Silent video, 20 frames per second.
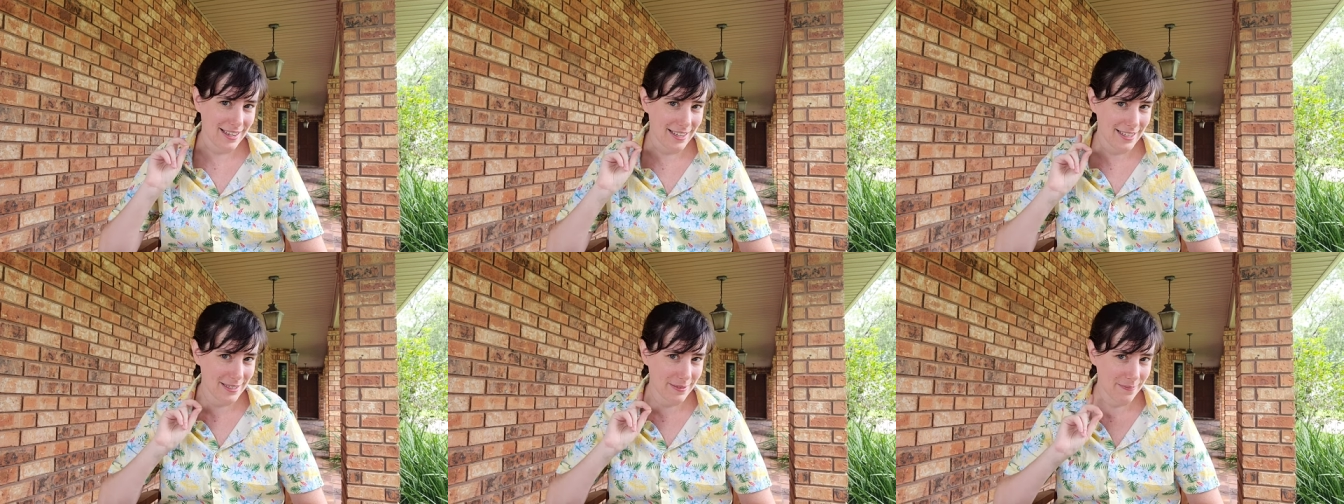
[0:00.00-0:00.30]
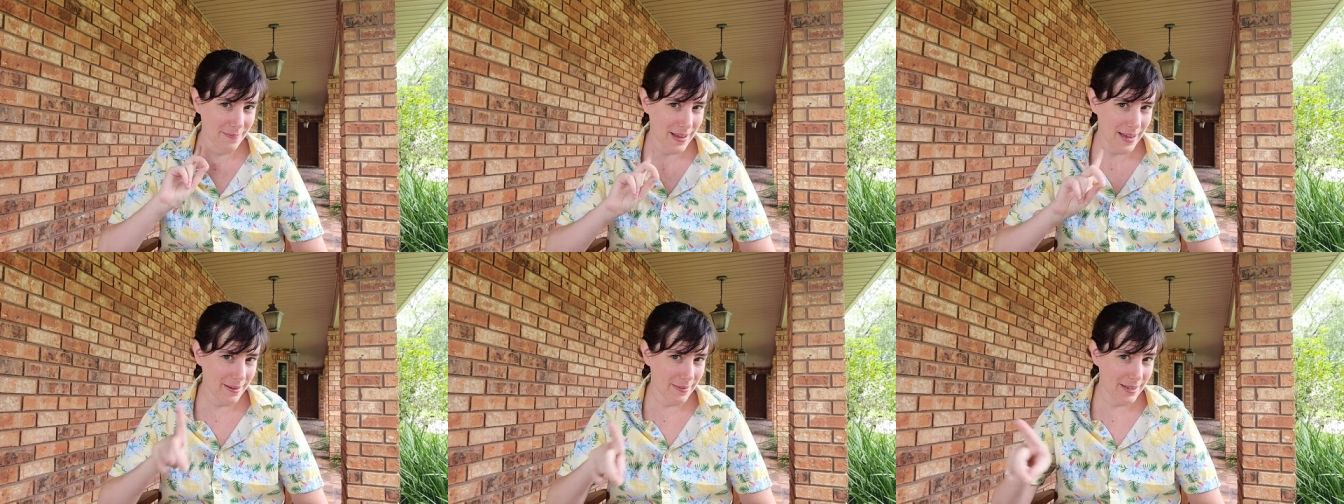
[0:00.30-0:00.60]
is
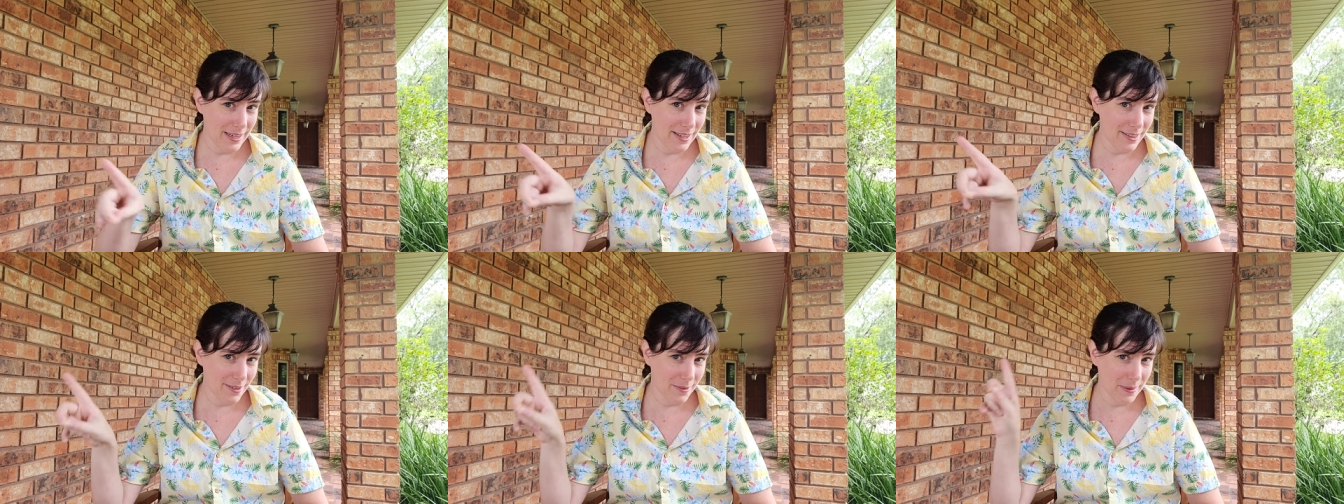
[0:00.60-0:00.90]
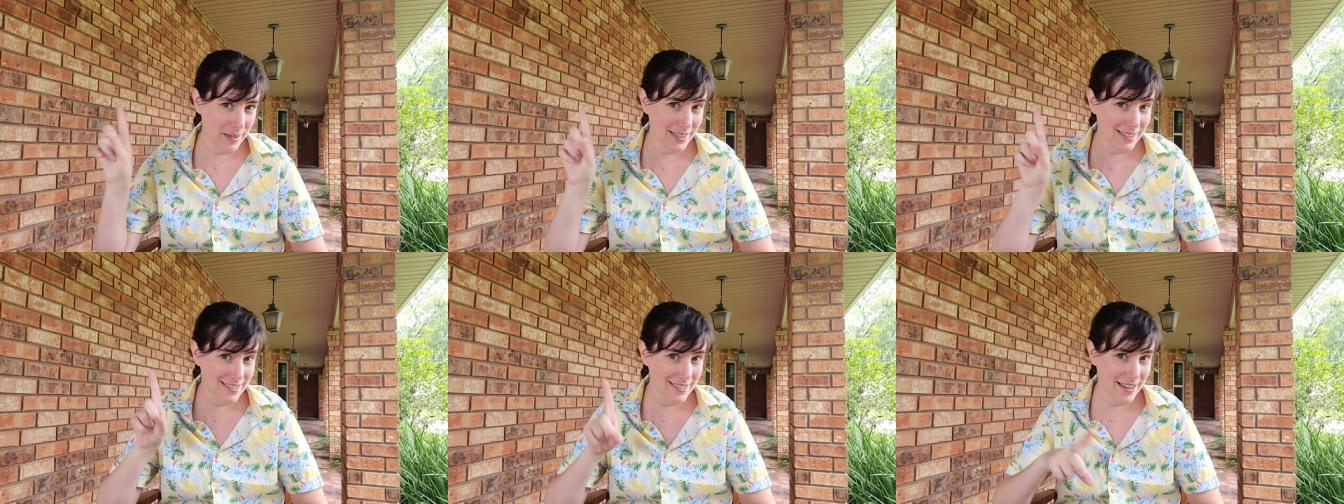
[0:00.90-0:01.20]
made either
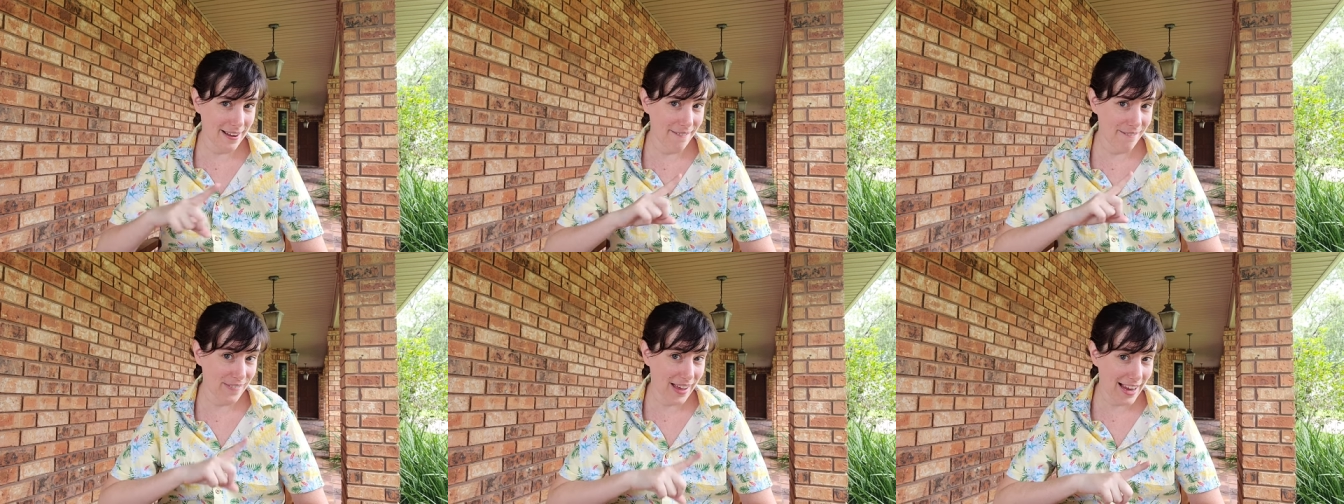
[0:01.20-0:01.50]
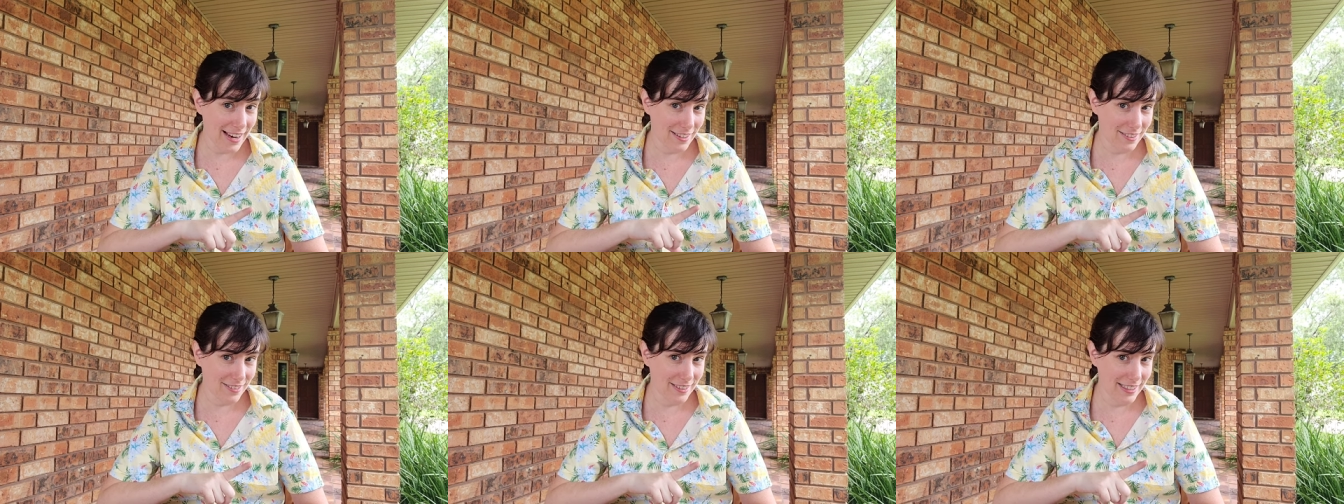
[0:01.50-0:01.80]
by the same
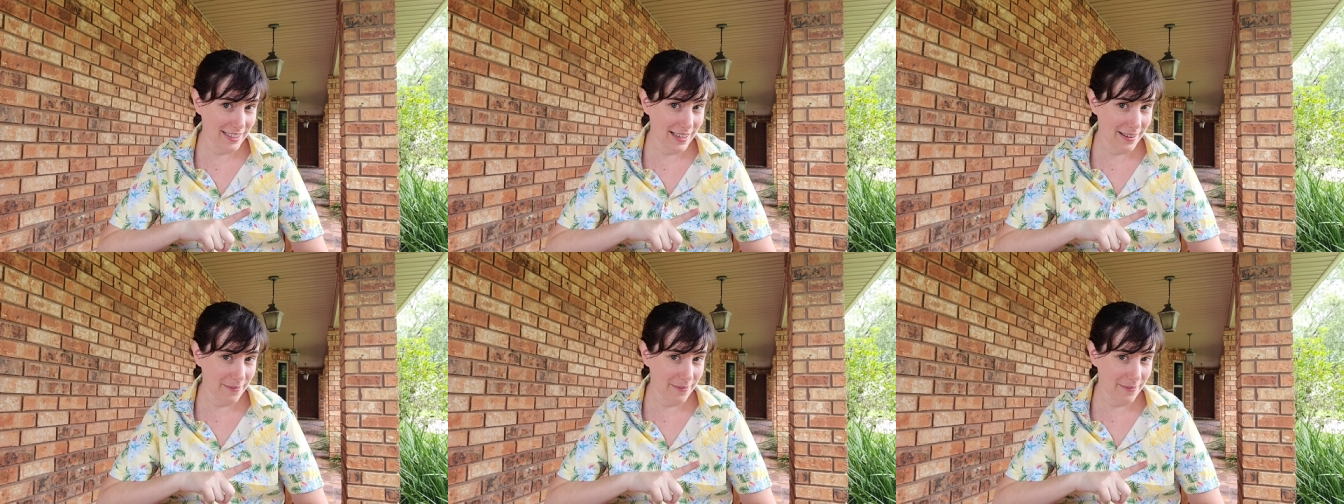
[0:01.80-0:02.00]
factory